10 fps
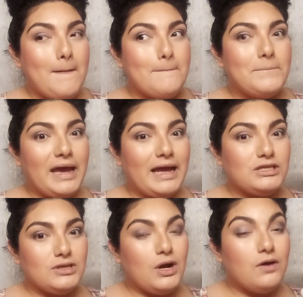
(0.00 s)

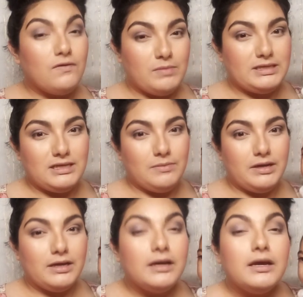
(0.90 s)
pants over my
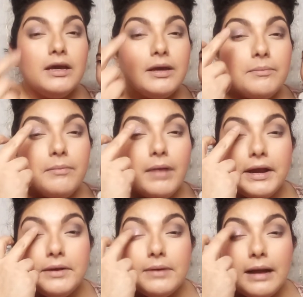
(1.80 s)
stomach. My
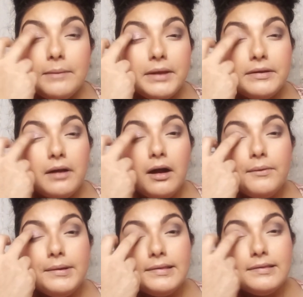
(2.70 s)
grandmother
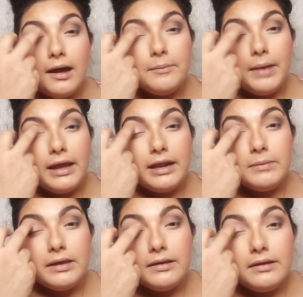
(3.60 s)
always got mad at
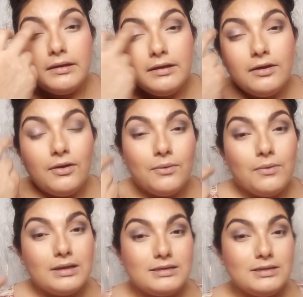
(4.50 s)
me. Rest in